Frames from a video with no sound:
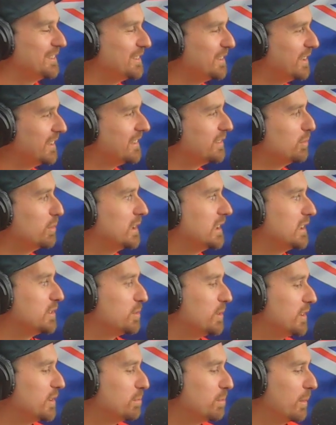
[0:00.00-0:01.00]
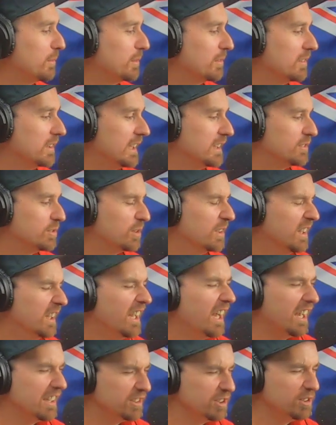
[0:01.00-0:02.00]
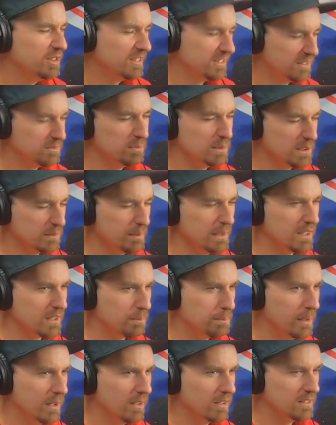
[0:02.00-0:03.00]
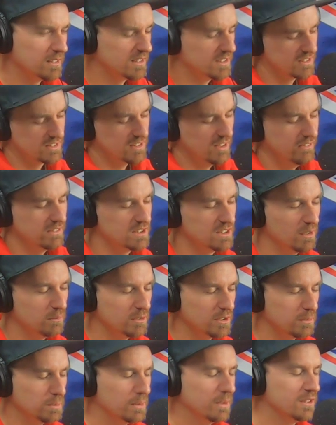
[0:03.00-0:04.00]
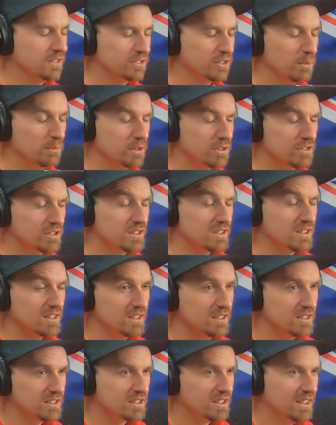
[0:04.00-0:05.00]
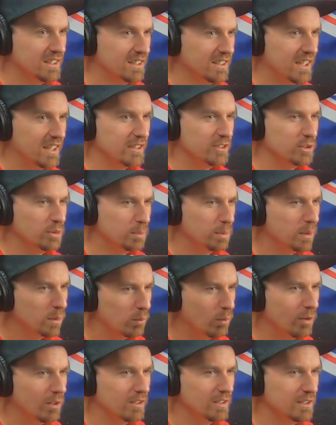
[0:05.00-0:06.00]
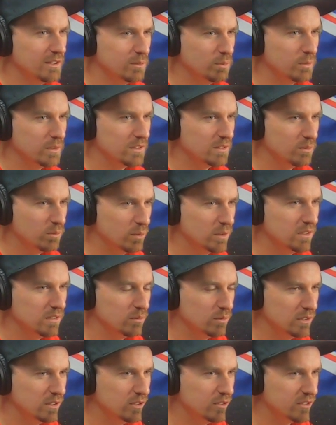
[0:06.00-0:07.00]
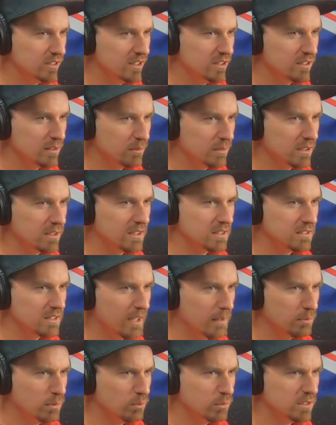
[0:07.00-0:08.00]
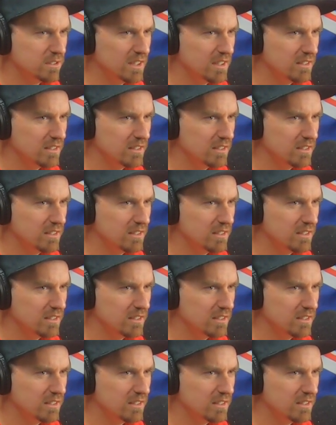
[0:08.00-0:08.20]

Yeah, that's why you can probably relate to it. Are you with being a parent? Because obviously I'm not a parent, so I'm interested yeah. in this. Are you a bit worried with, when when you see some of the things that happen with